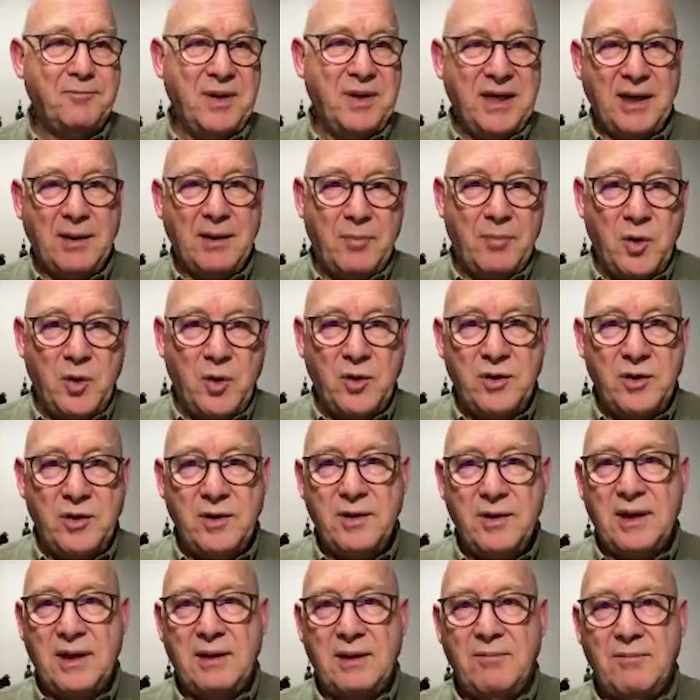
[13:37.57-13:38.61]
being a
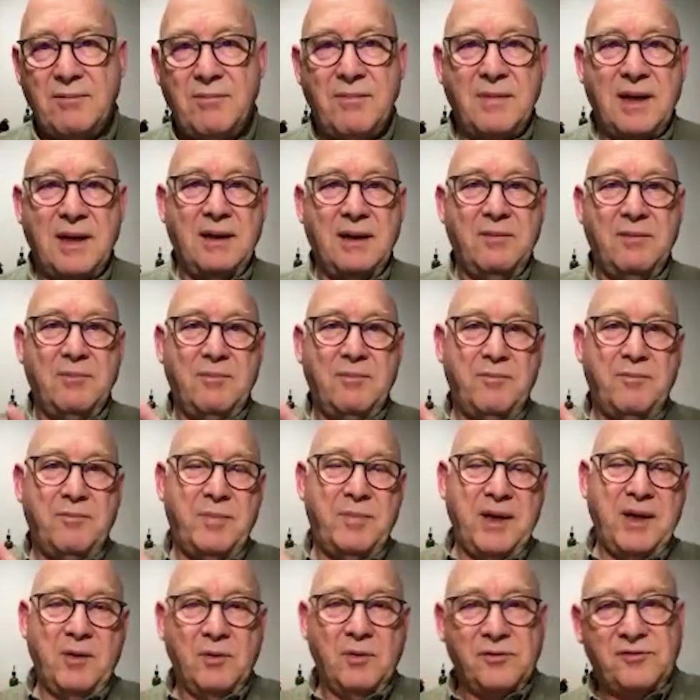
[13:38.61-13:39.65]
burden and
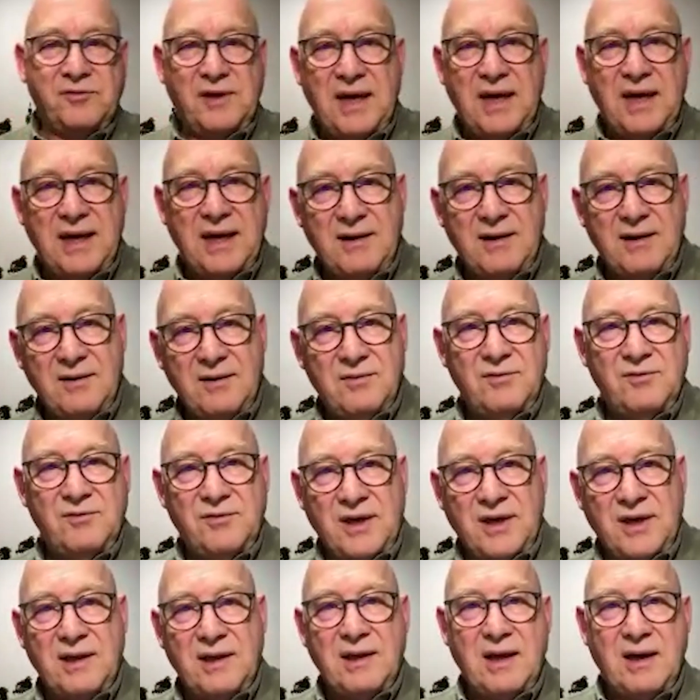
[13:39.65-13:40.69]
being all sad and
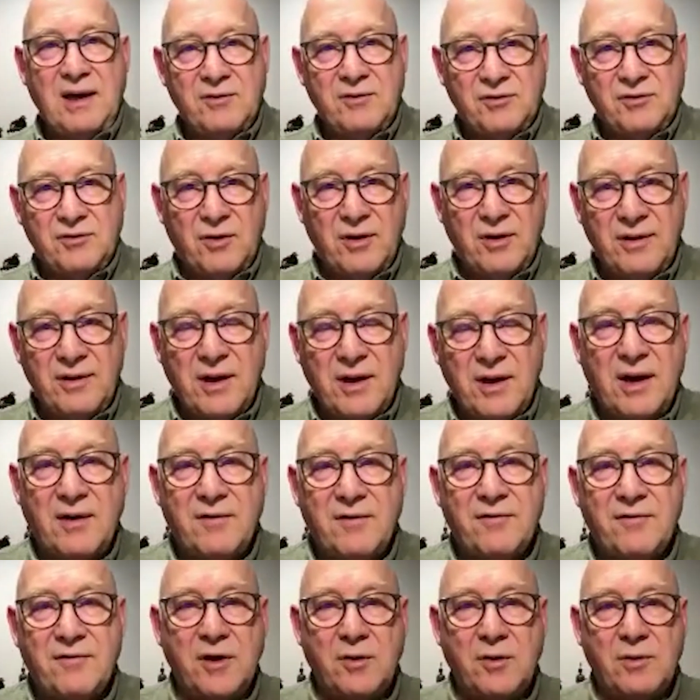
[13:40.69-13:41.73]
saying how sorry they
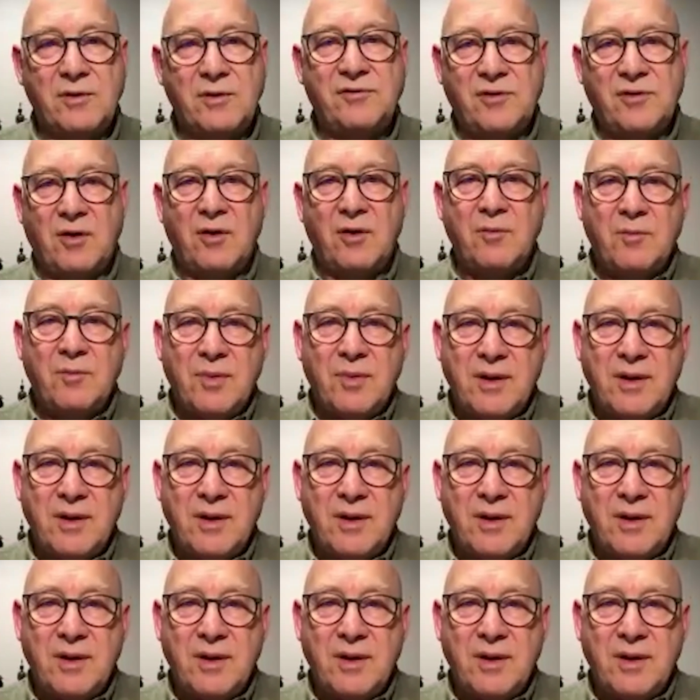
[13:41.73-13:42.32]
are for you and so on.